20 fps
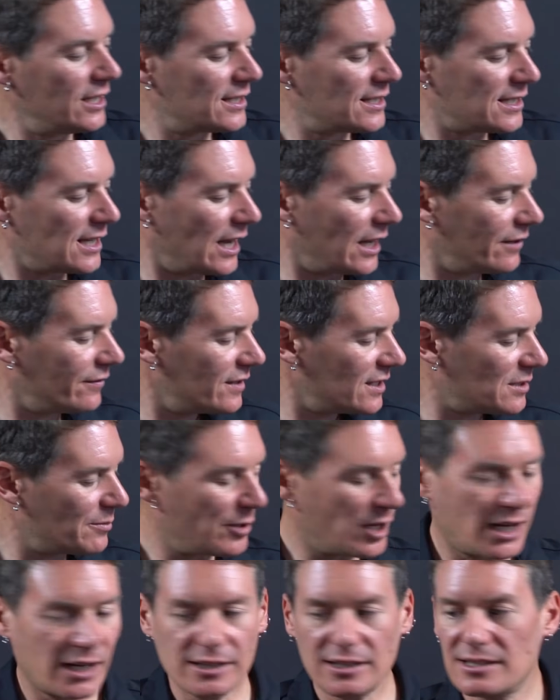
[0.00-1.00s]
inside of this
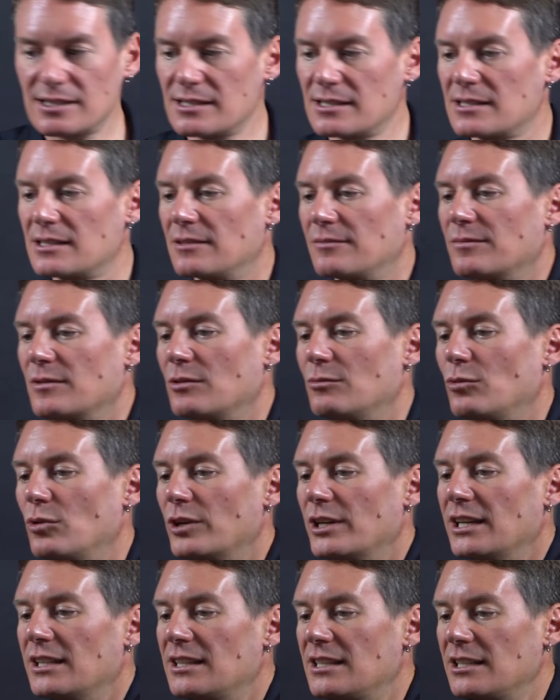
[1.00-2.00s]
box, we'll
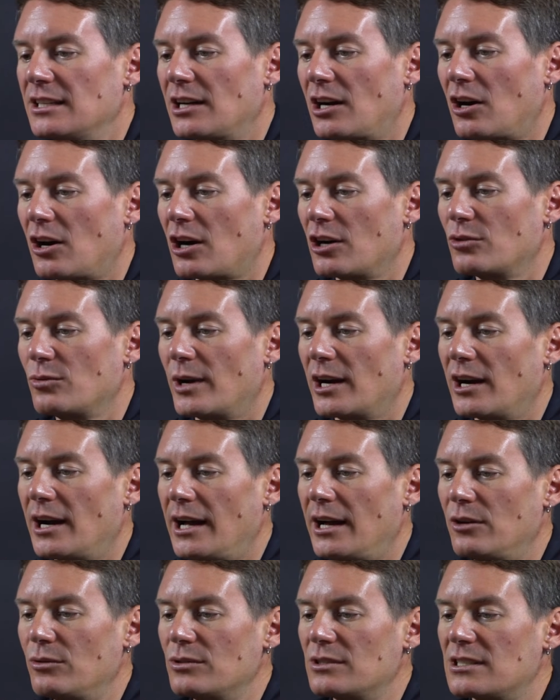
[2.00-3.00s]
get the hardware
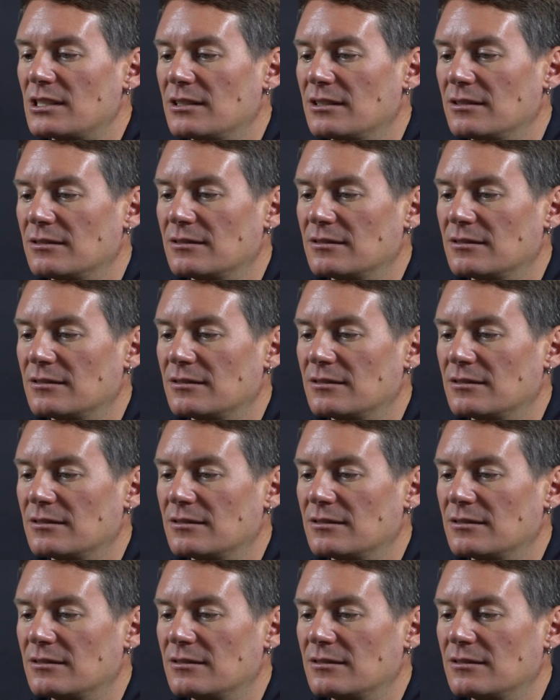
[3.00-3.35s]
out.